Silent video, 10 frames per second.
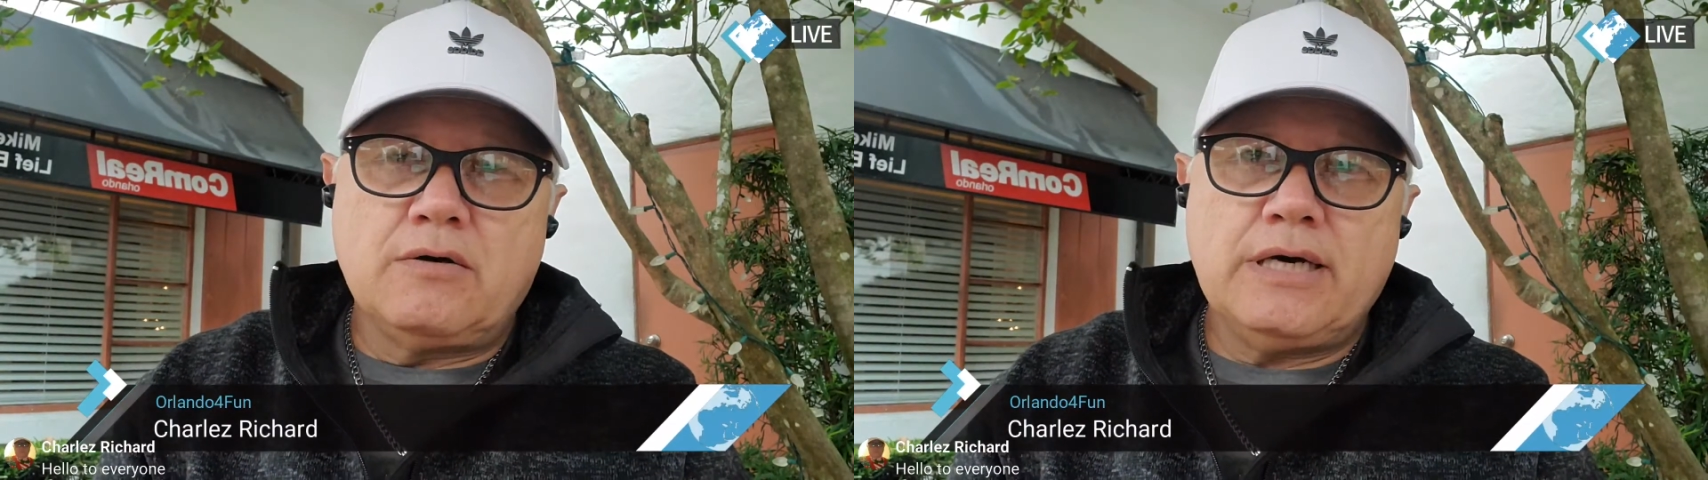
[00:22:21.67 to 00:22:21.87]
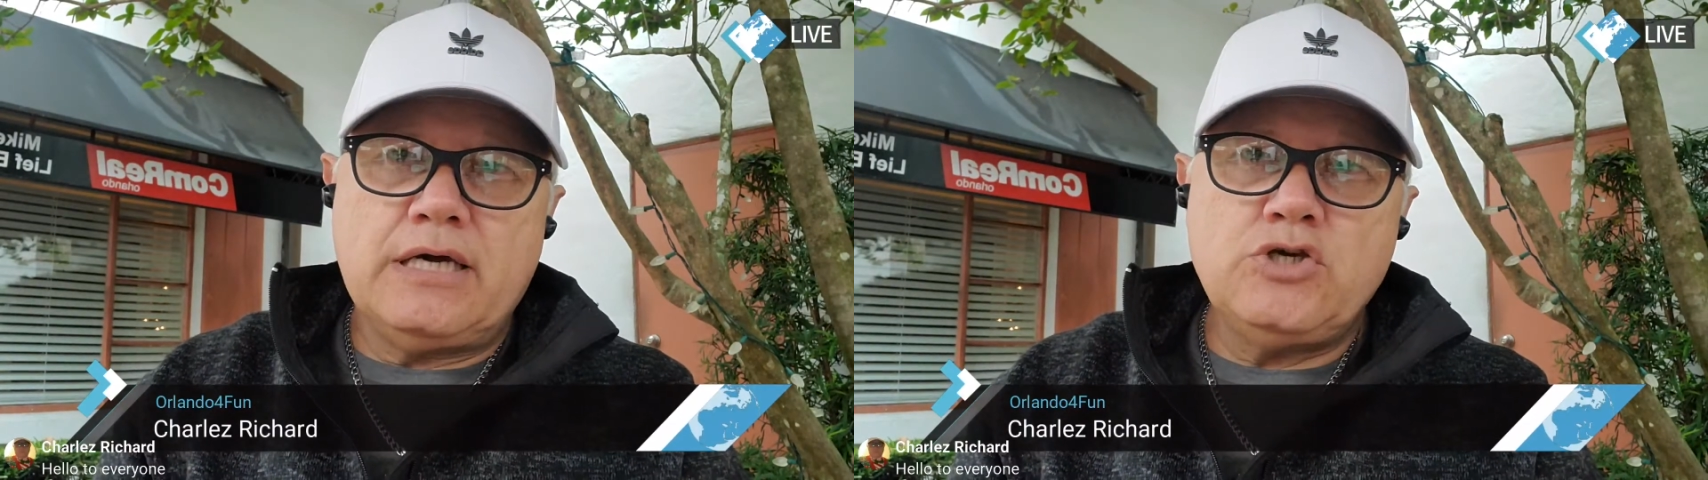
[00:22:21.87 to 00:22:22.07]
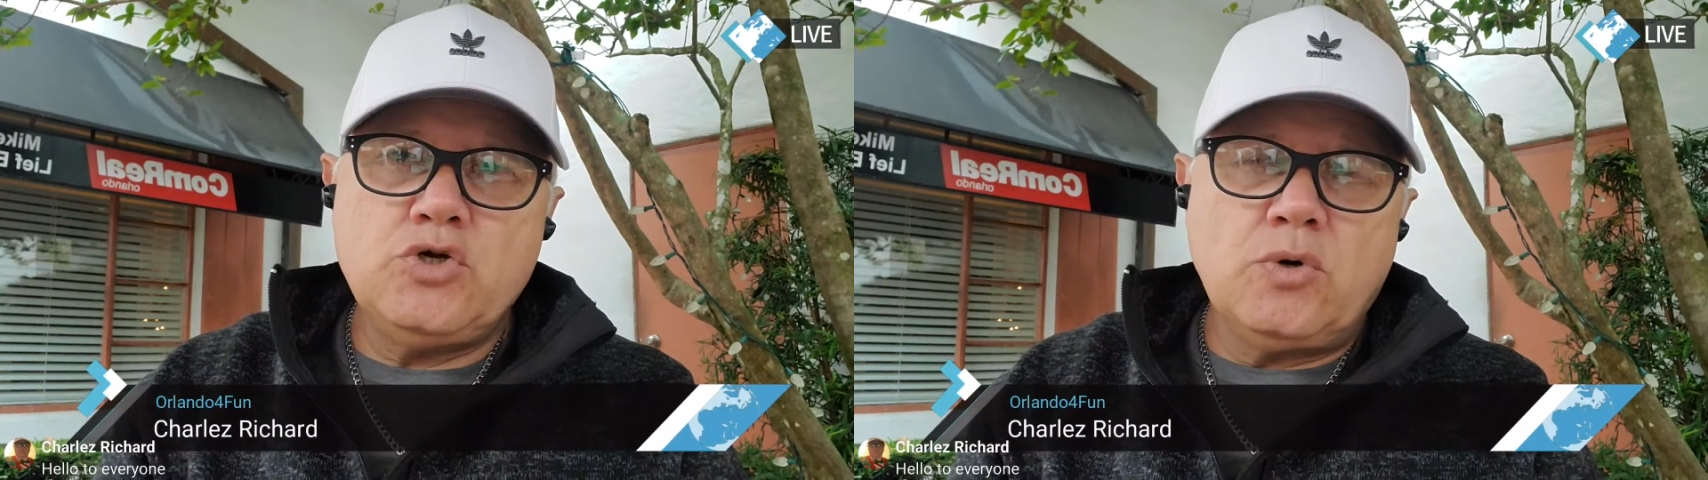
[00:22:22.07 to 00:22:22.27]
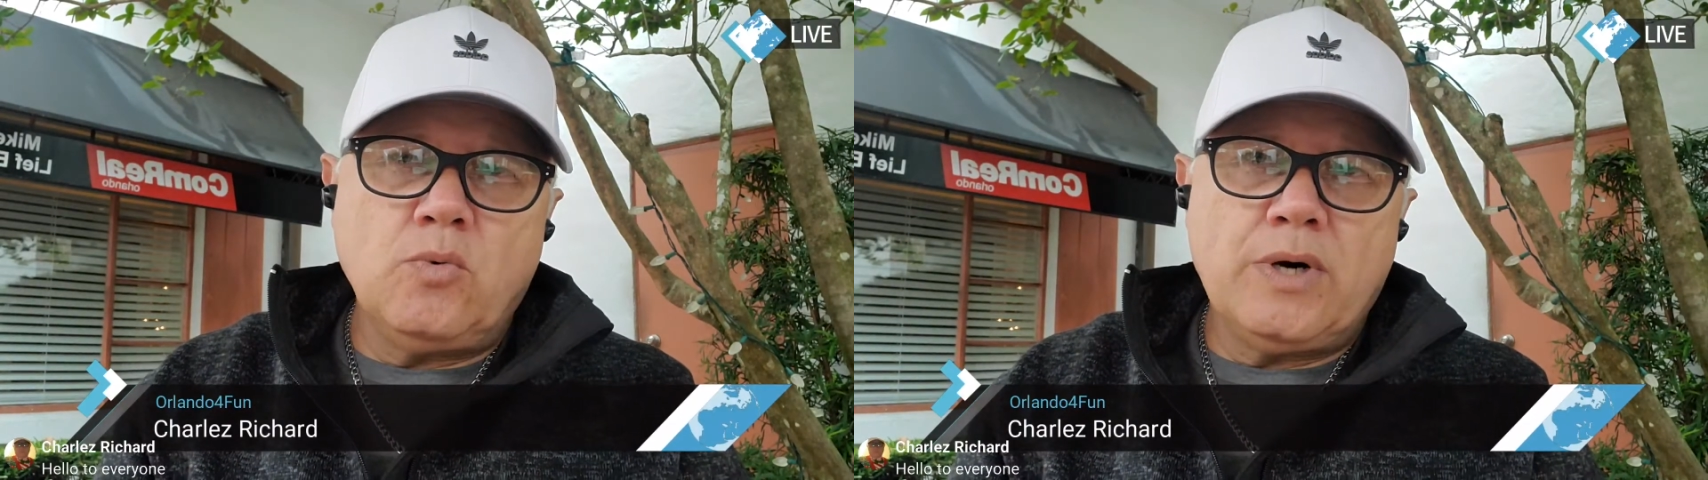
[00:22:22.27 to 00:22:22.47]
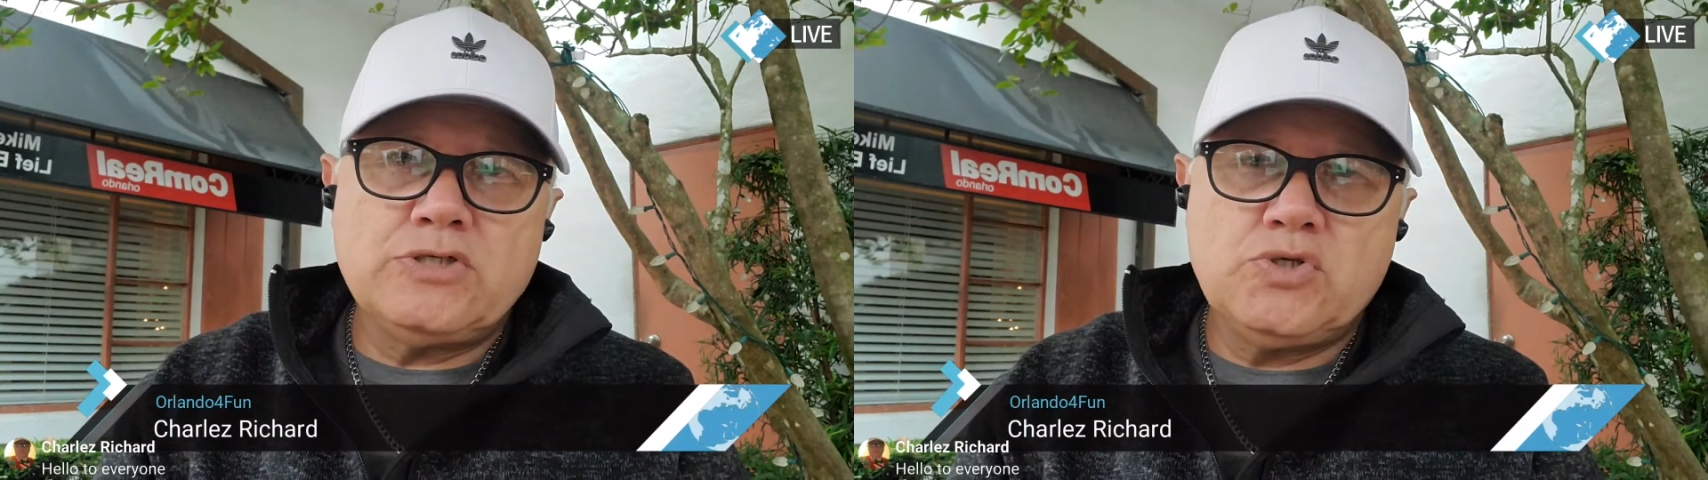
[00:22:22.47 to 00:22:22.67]
okay, you
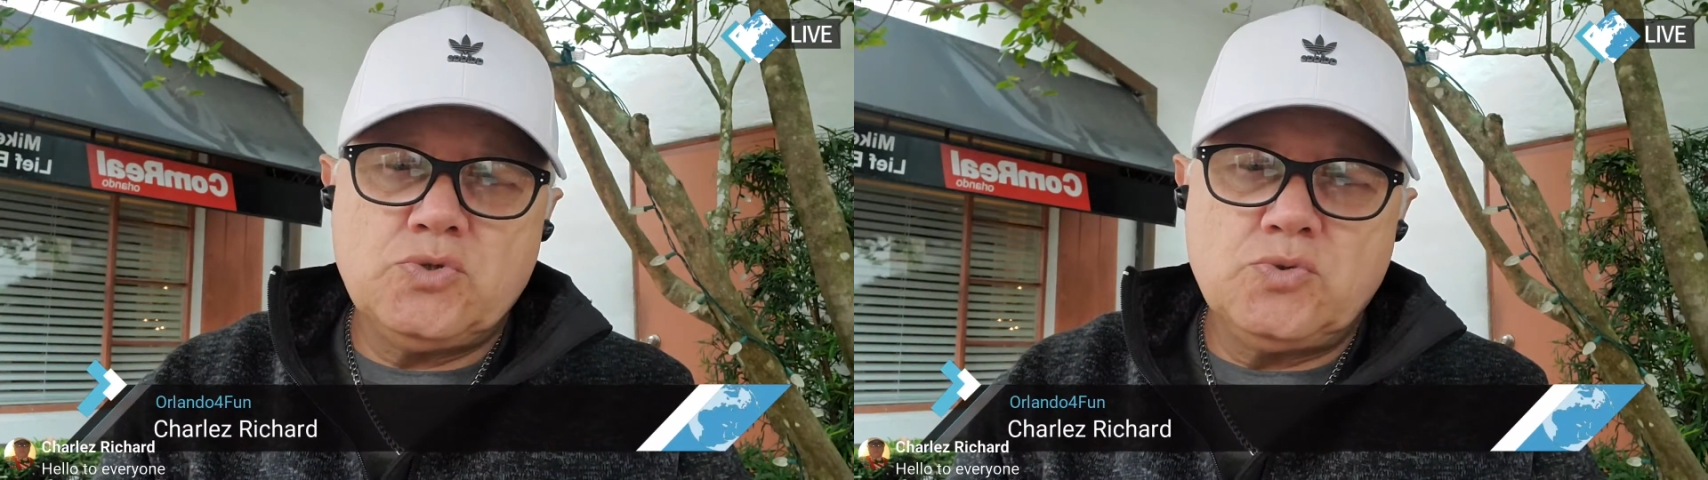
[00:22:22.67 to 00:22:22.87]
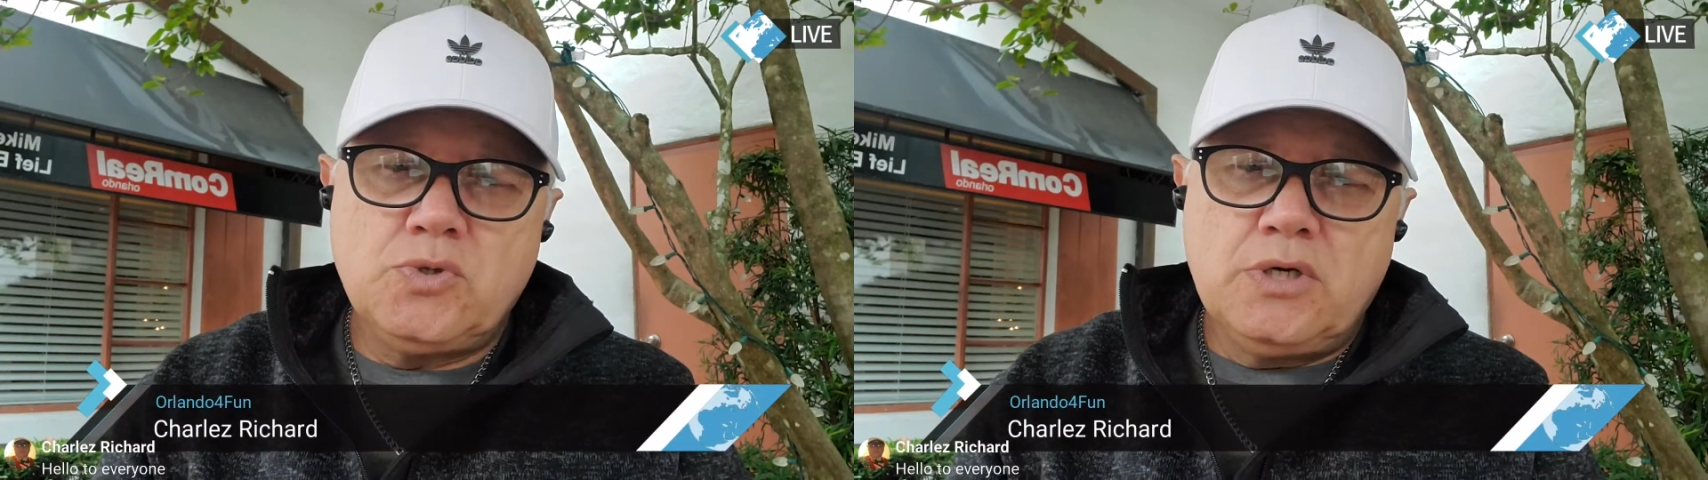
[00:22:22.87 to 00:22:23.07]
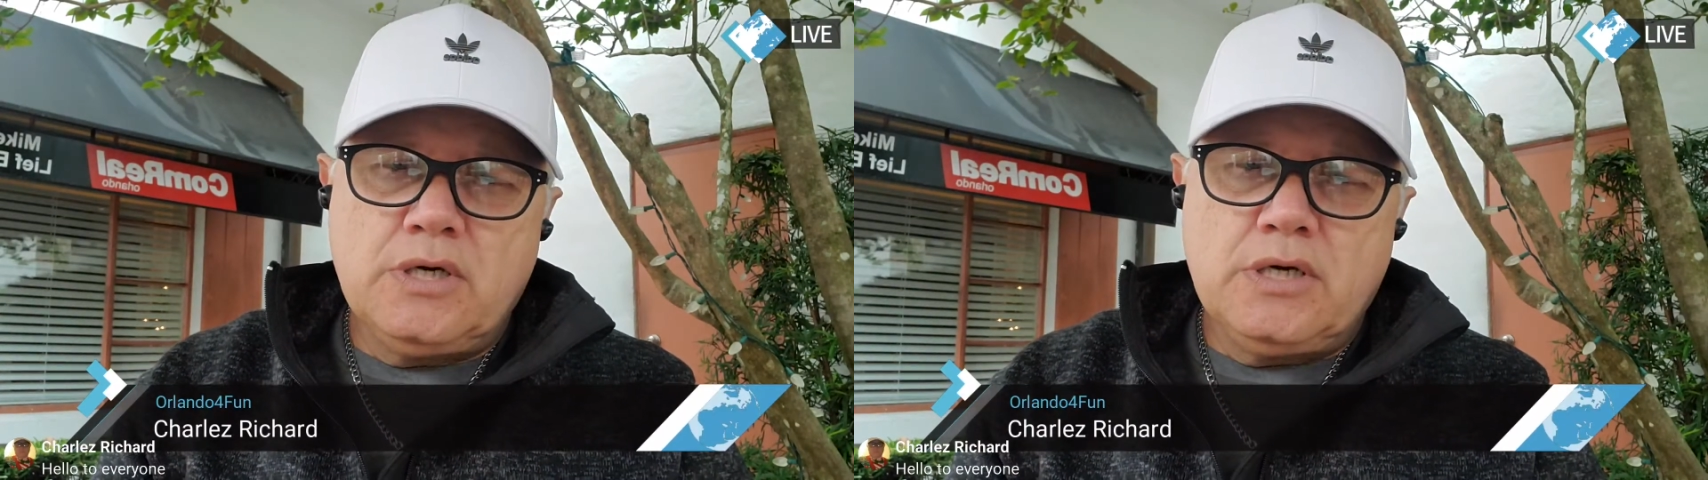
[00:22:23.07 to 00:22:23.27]
don't want to